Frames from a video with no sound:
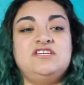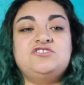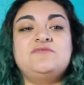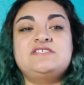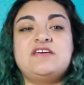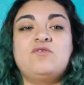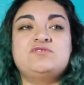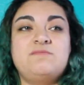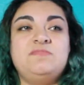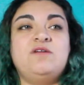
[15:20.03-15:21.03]
of us like
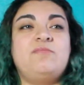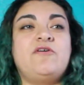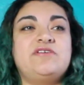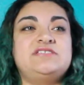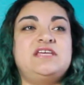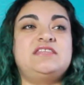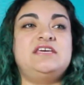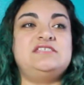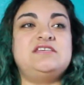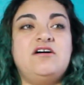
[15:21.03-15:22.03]
something about us that
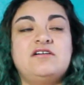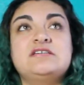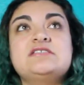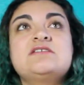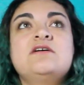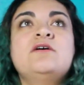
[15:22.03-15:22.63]
they saw in us,